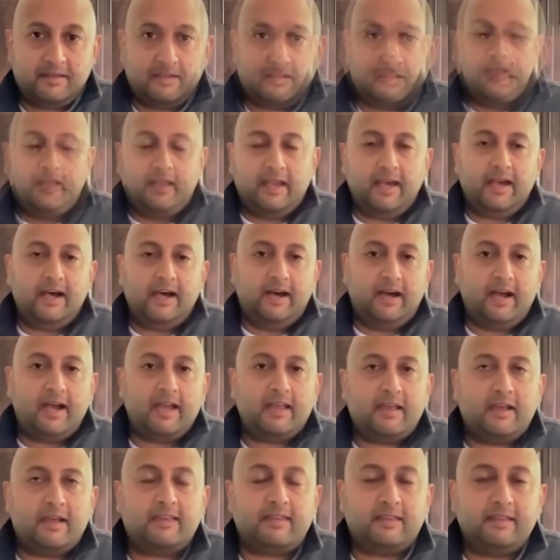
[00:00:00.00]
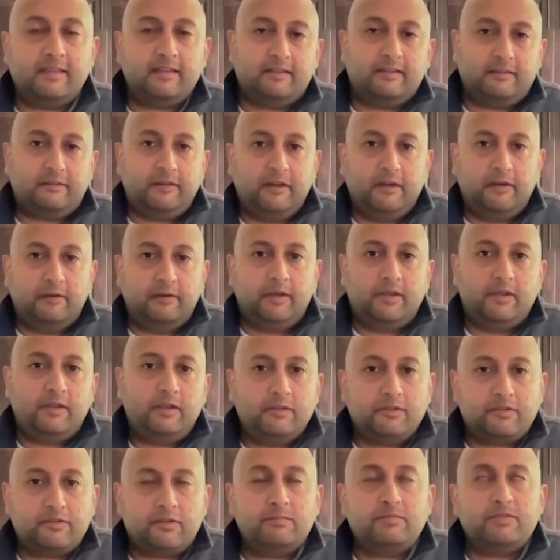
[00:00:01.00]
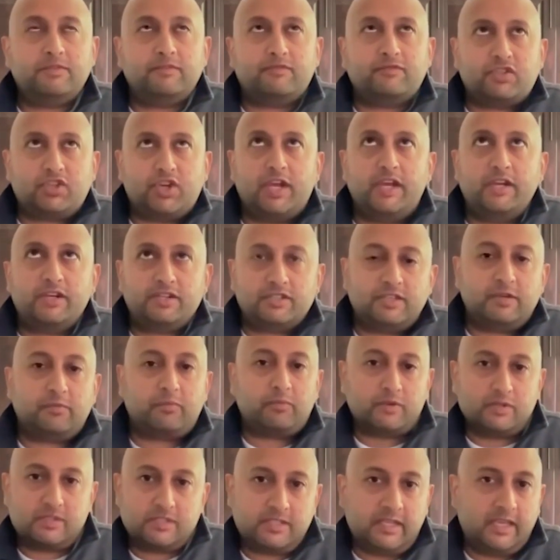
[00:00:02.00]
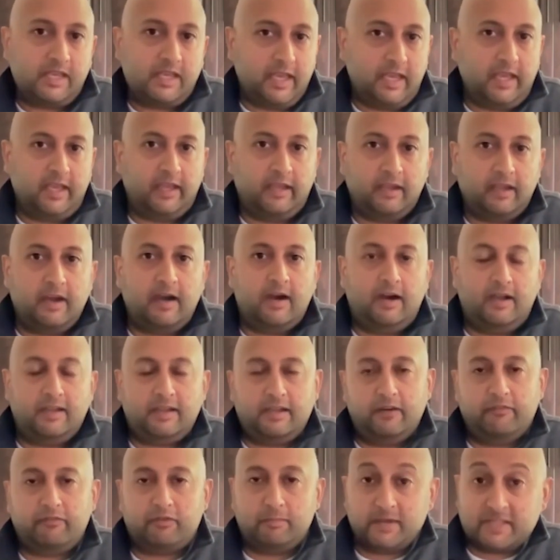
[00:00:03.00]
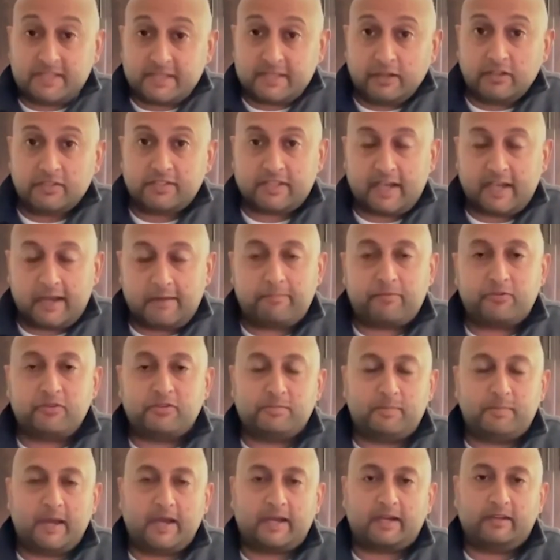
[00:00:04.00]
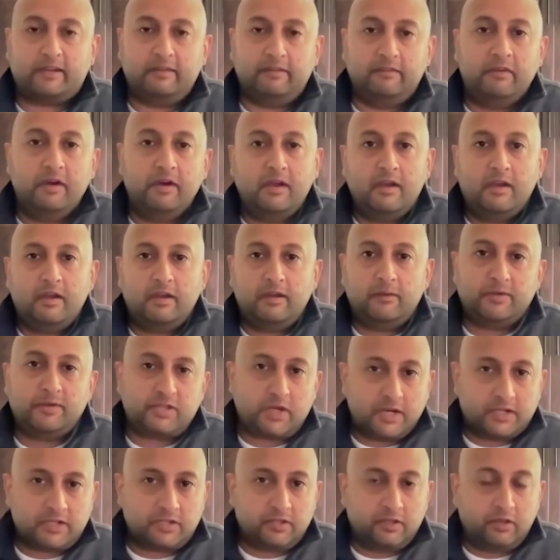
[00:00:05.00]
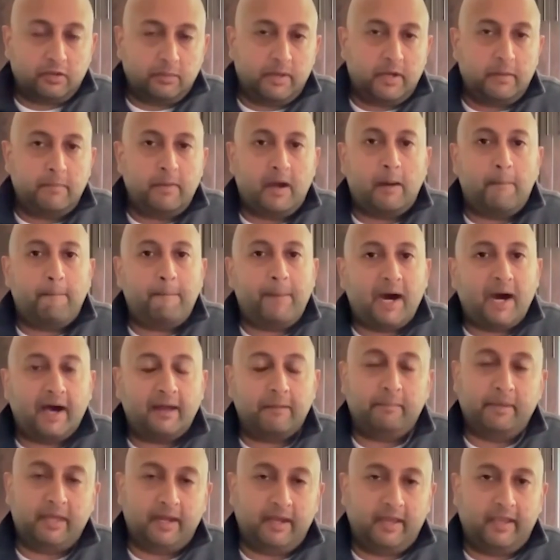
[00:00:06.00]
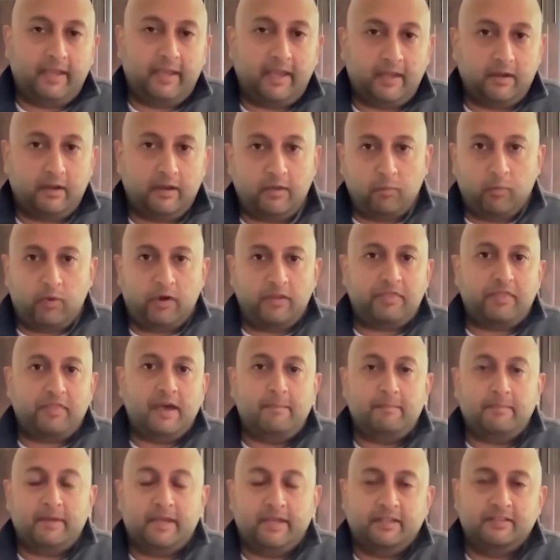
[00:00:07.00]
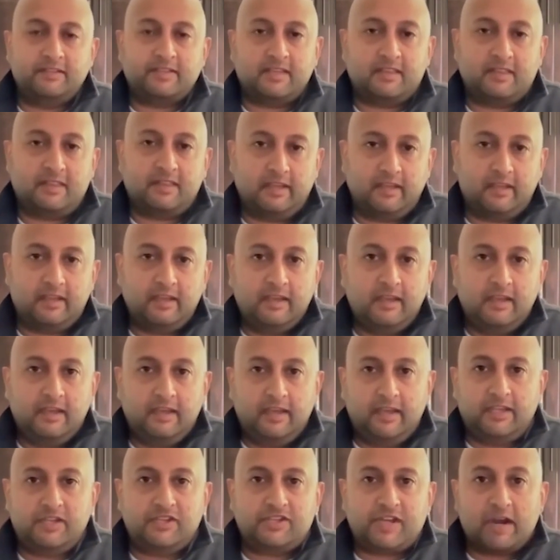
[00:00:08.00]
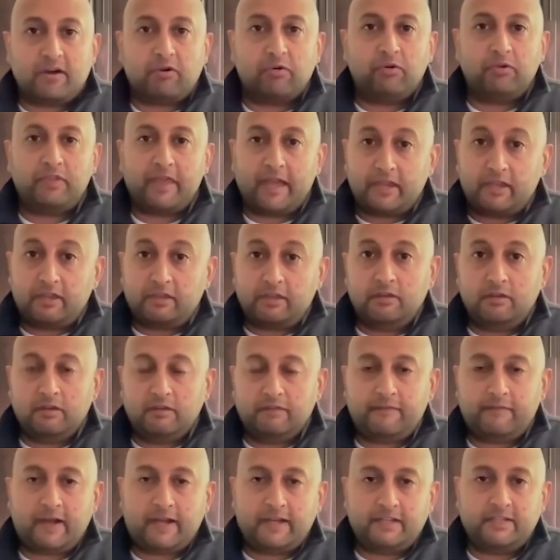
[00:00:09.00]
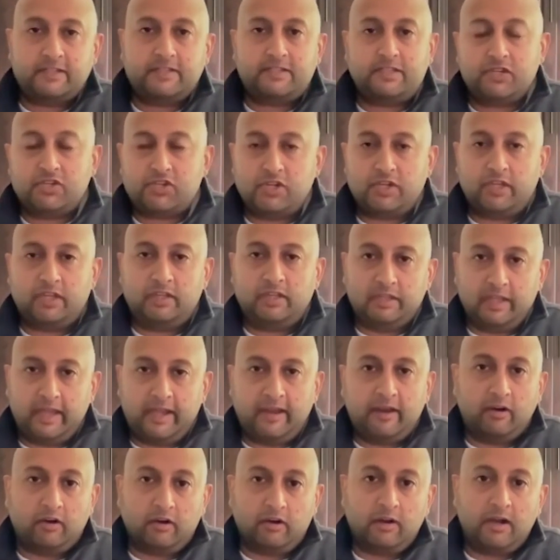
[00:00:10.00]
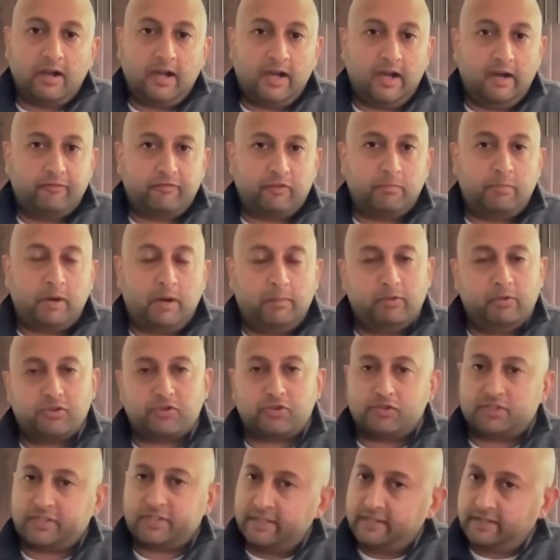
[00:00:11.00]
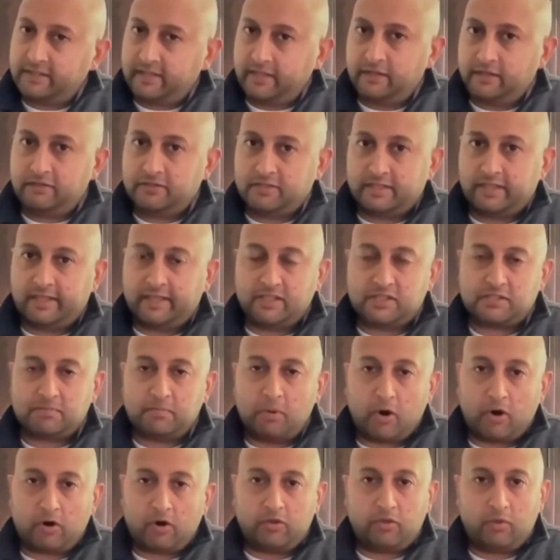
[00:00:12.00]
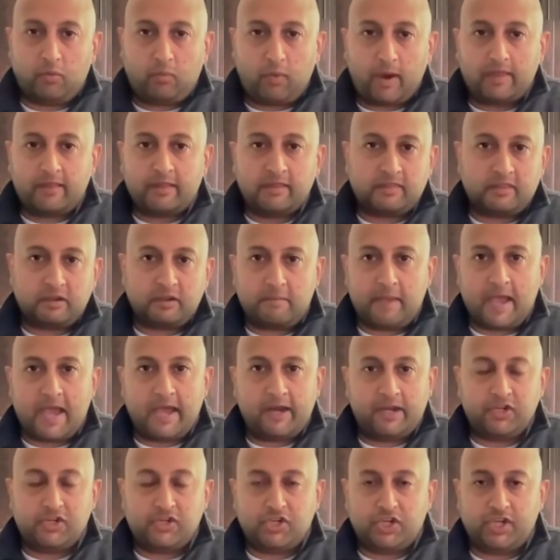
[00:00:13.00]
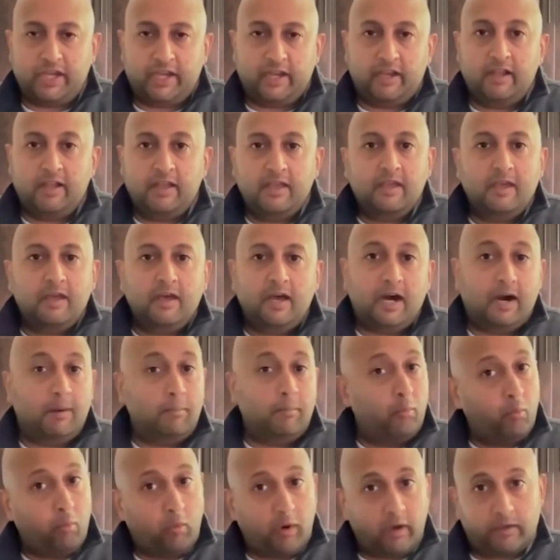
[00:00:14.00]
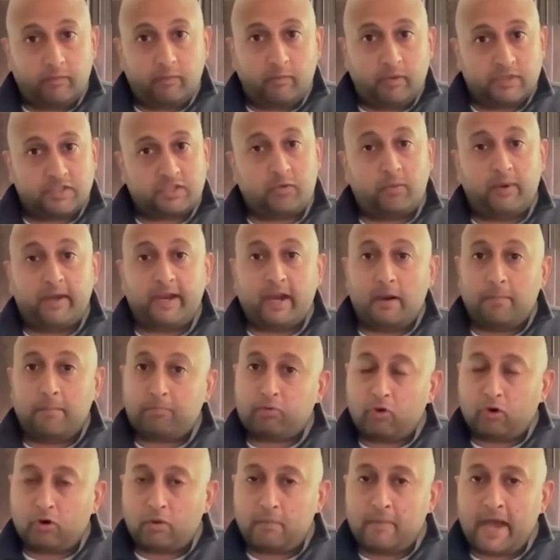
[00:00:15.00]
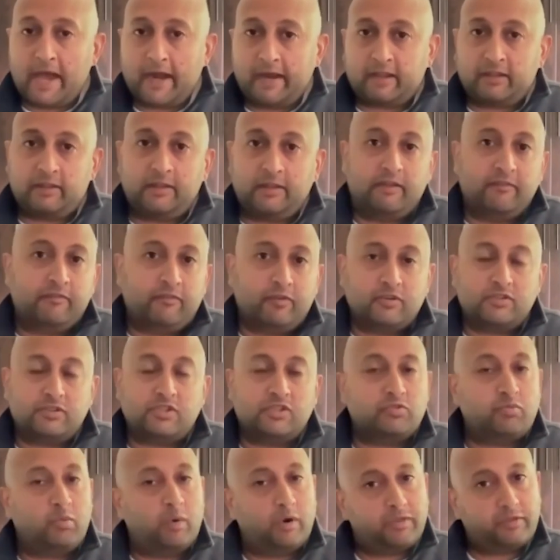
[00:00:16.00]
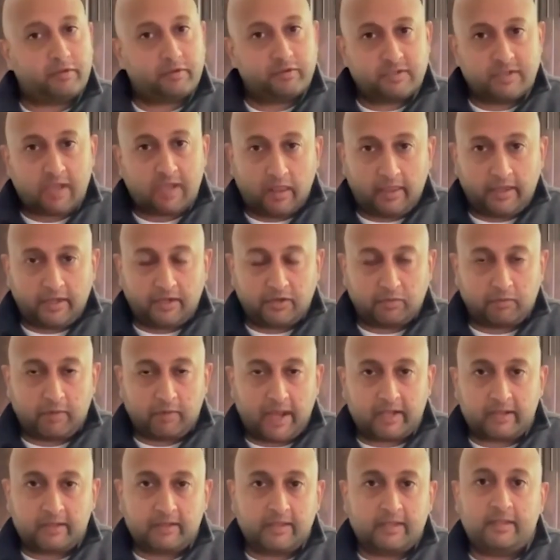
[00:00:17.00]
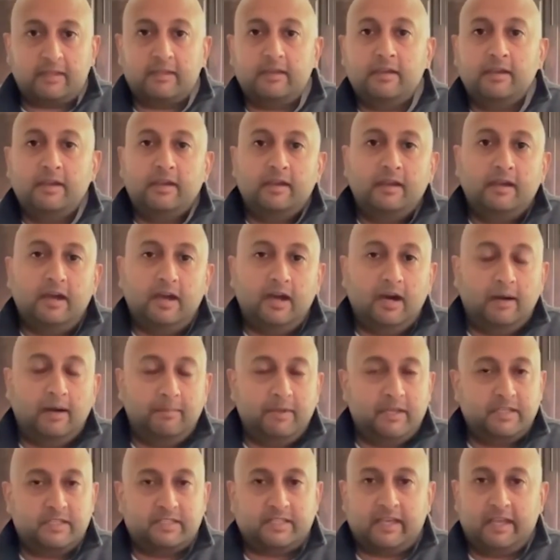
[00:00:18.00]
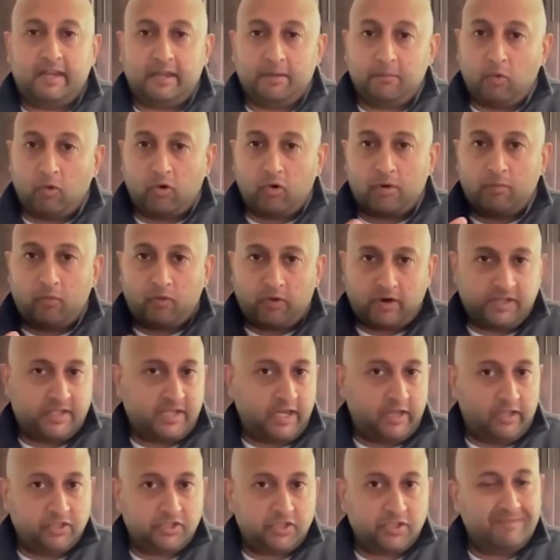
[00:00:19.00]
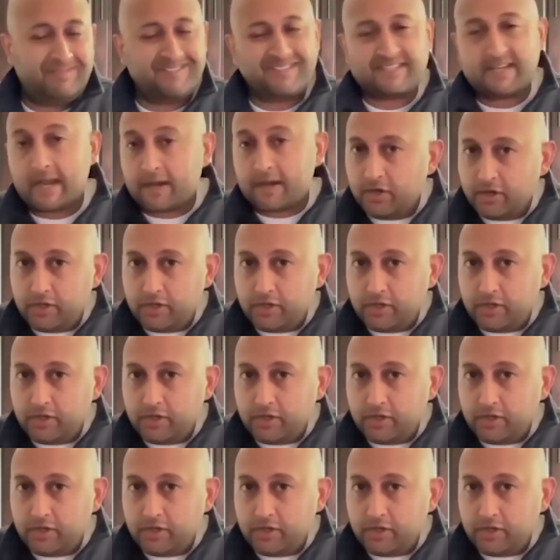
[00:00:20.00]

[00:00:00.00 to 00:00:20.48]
Yeah, I, I, think you know, in, in, terms of changes that we're seeing, uh, you know, from a sell side perspective, we talked a little bit about pod bidding and, and what that means. I think in general, that unified decisioning layer uh, for publishers continues to get smarter. The way that they're managing um, what, what's going out programmatically versus what they're selling directly um, is getting more and more intelligent. It's not